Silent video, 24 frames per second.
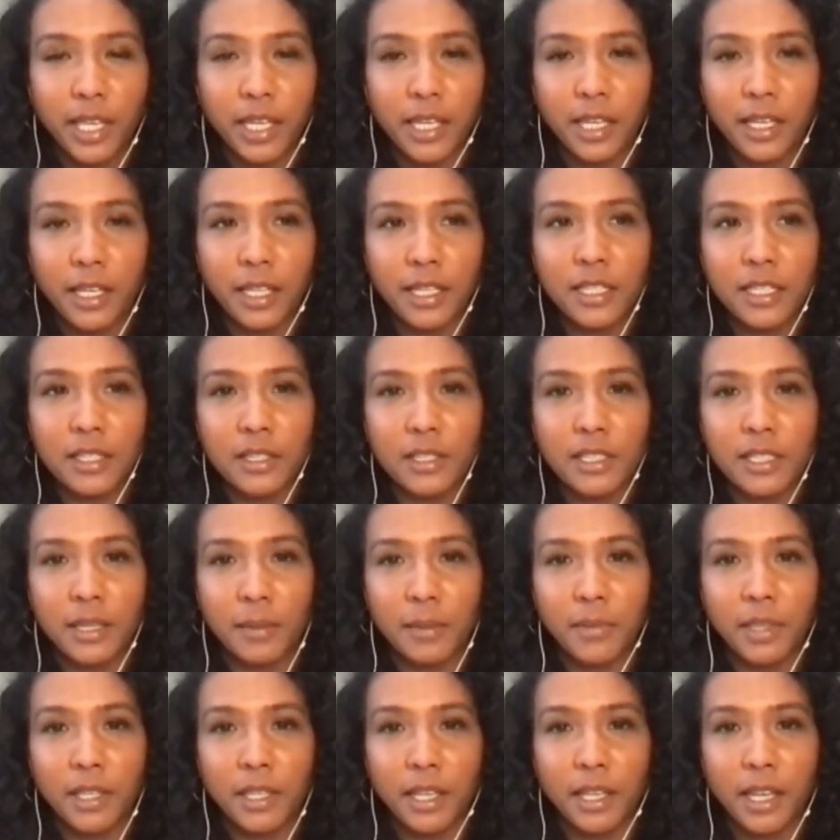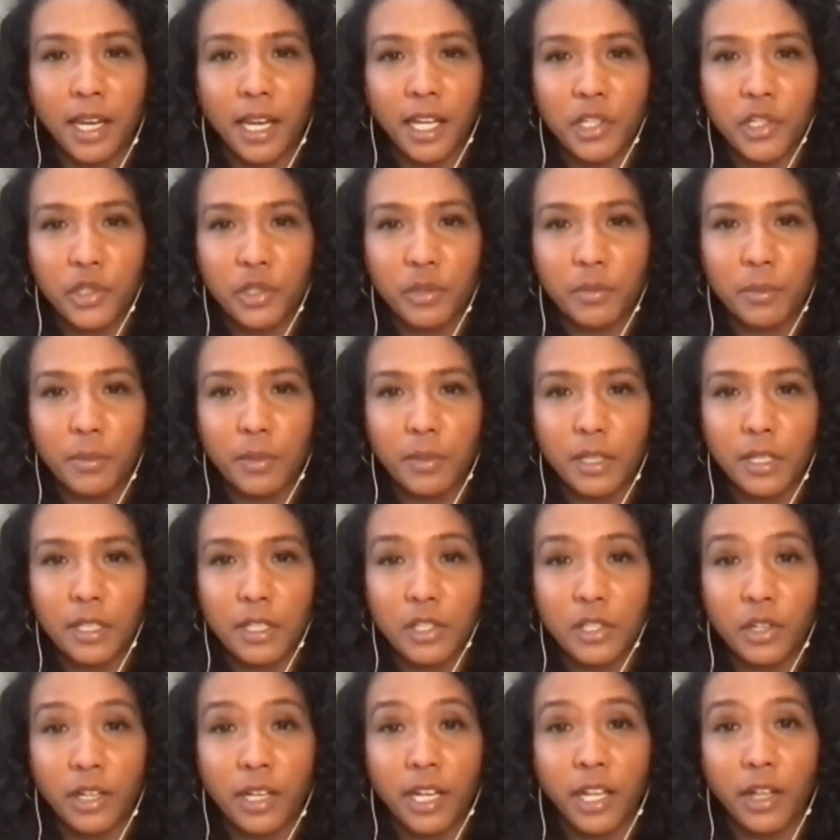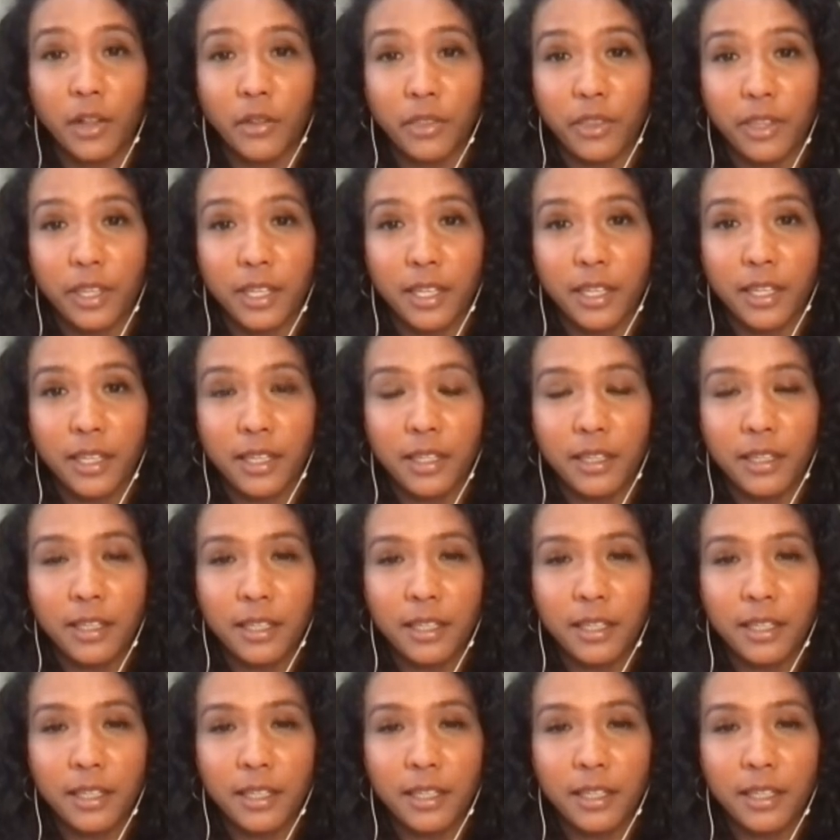at it is something that is not healthy.